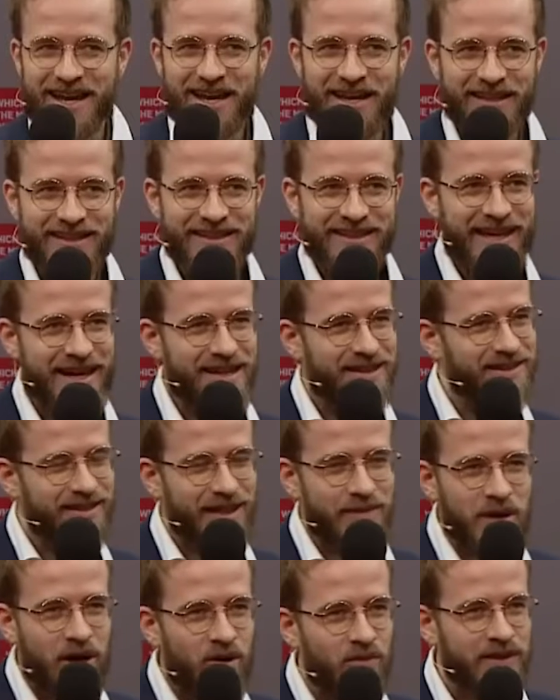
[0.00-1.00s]
They are
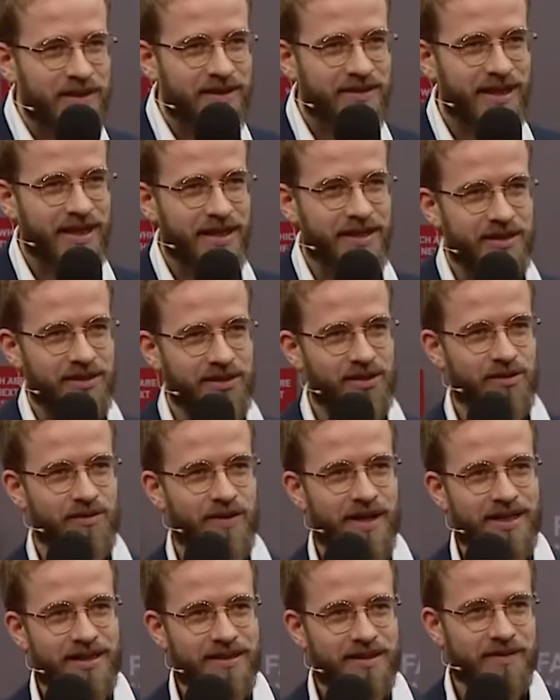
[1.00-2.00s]
somehow mysterious,
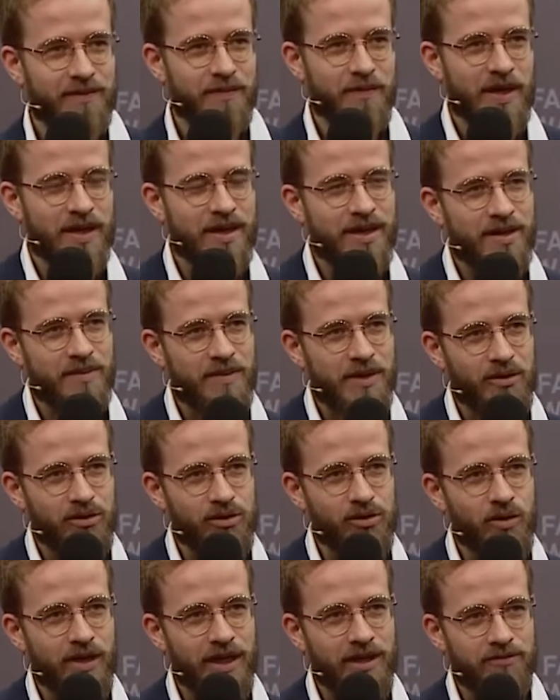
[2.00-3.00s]
right? Because
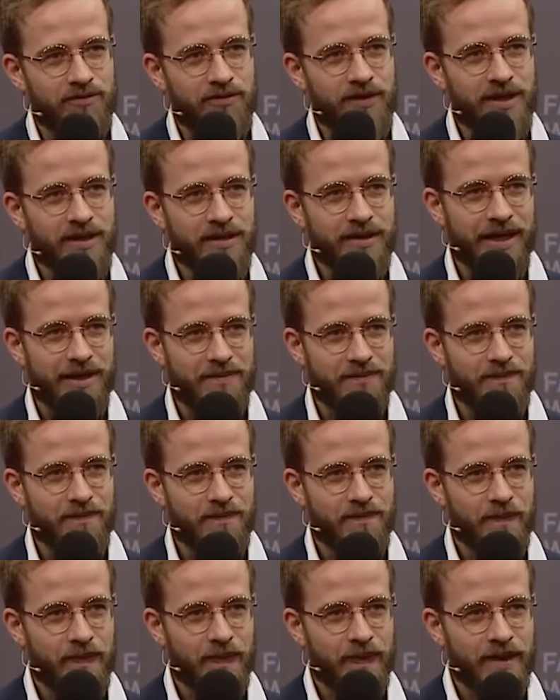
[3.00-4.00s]
you can feel them,
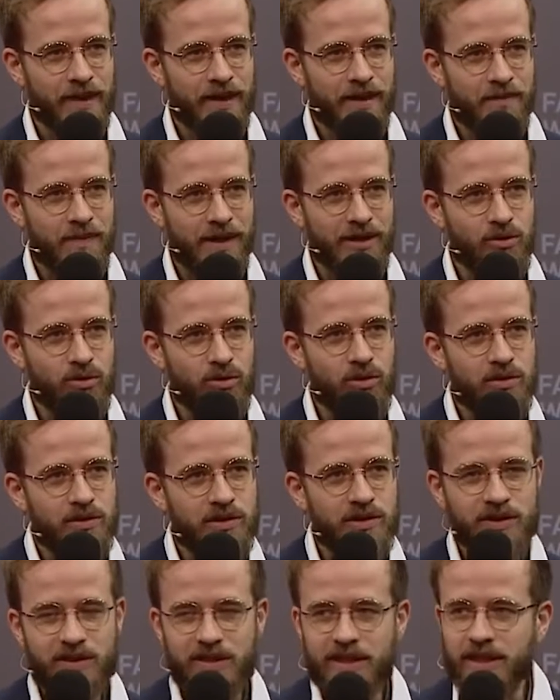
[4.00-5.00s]
but you don't
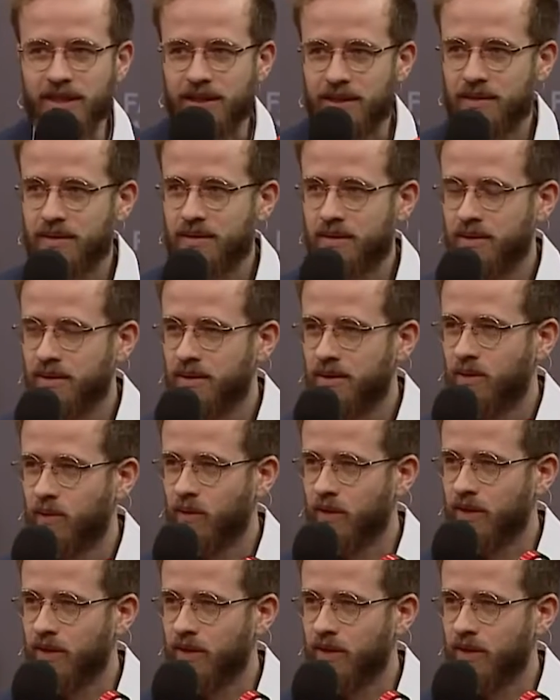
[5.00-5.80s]
see what